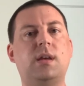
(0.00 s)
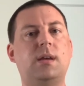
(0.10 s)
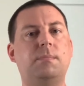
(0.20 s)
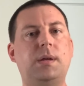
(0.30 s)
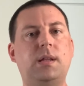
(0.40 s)

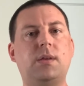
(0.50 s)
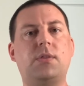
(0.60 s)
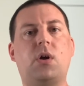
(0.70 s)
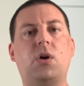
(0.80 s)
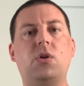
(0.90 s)
meaning
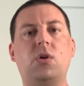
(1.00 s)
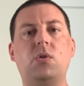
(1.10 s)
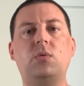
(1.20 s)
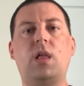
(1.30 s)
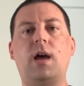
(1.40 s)
there are no
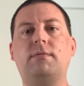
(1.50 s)
live